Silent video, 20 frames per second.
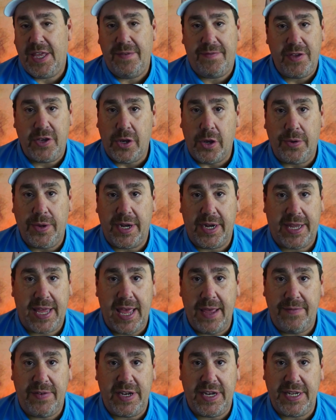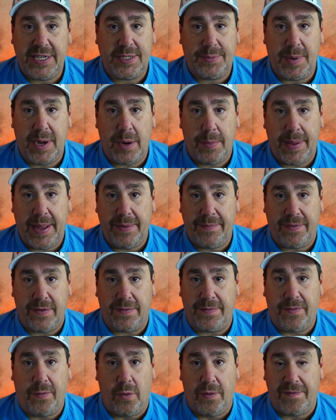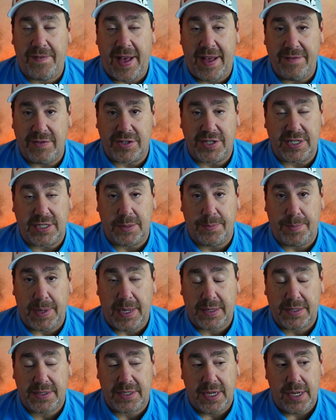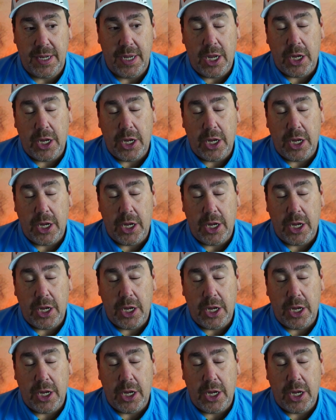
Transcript: if you go get a KVD spinnerbait for $4, $5, or $6,